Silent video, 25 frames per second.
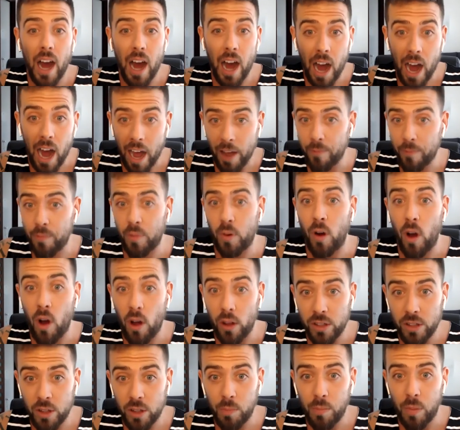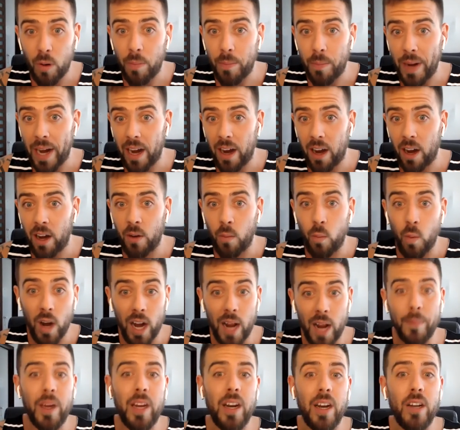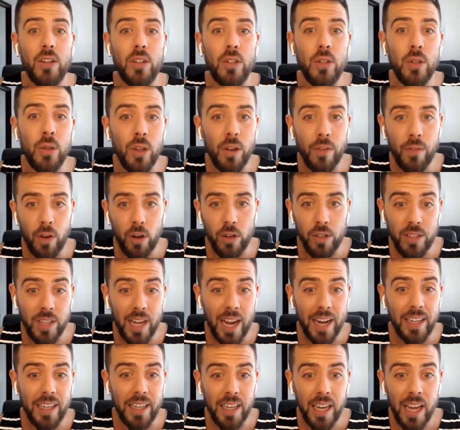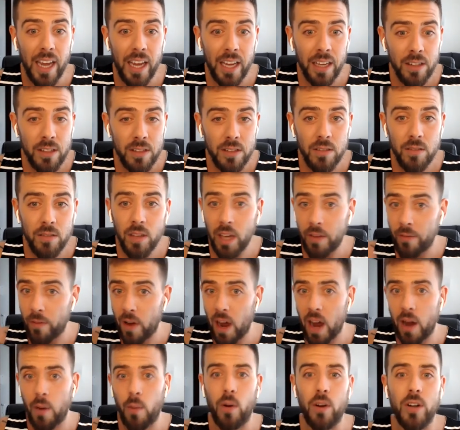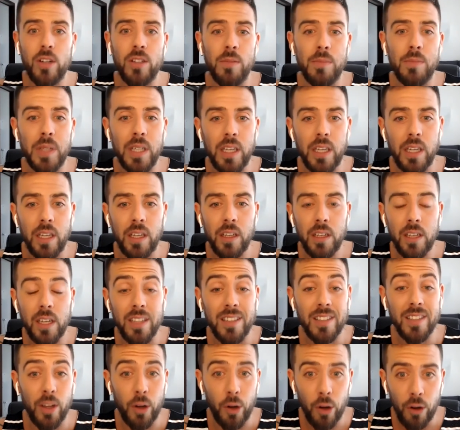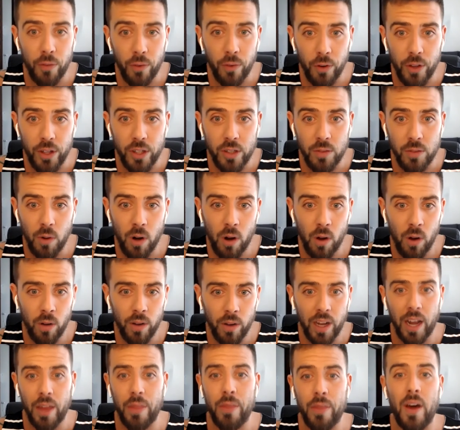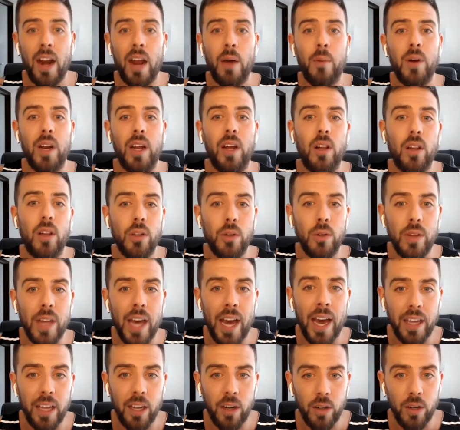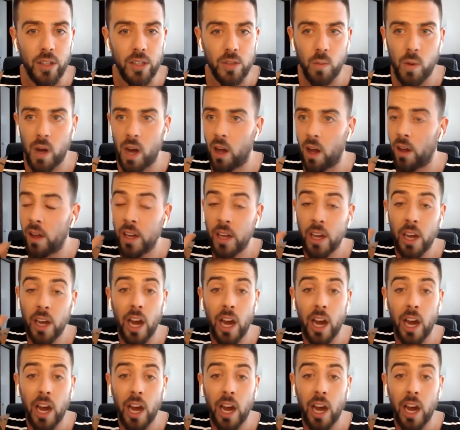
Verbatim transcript: I've also prepared what I'm going to do the first 90 days if I were to be considered for this role. And I thought I would include that here as well.